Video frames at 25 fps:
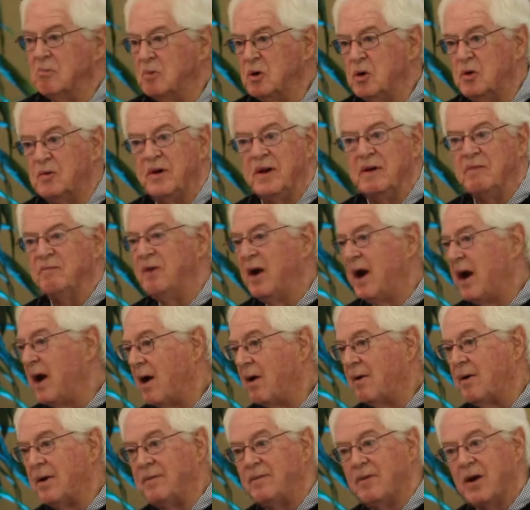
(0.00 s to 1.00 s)
moving
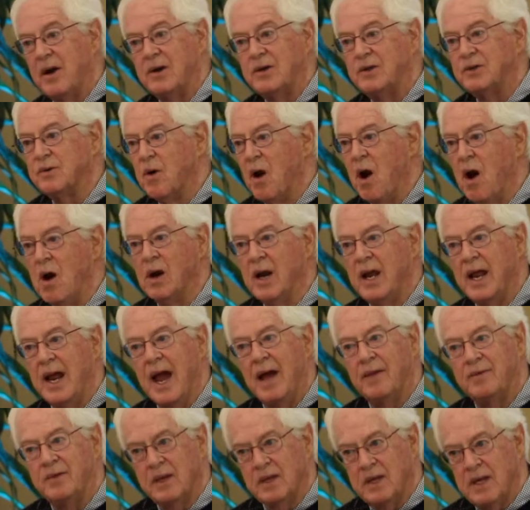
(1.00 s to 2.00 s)
very, very strongly
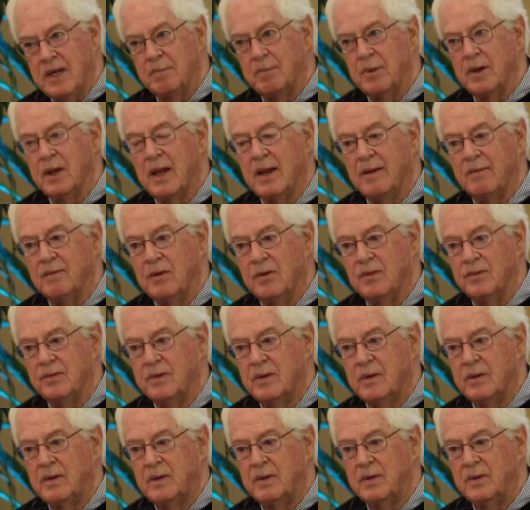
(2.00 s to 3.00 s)
at the deeper
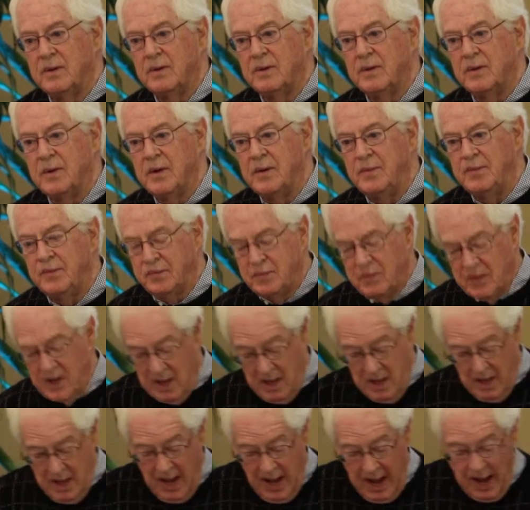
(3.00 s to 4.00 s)
levels, right?
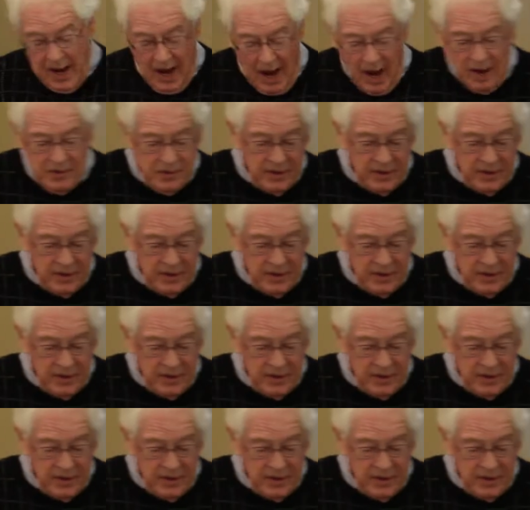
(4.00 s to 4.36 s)
And I